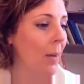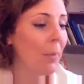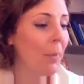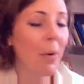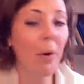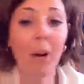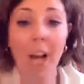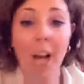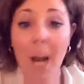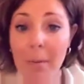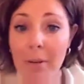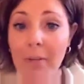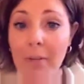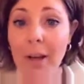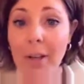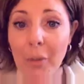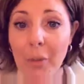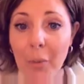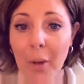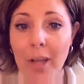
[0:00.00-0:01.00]
program
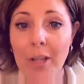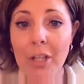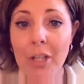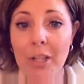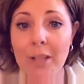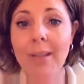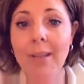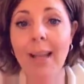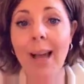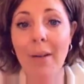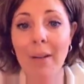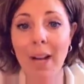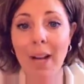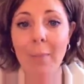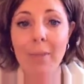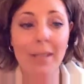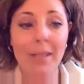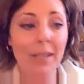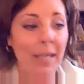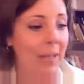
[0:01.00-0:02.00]
evaluation,
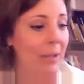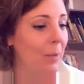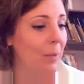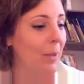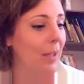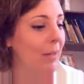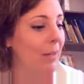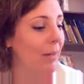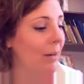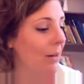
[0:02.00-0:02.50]
outcome assessment,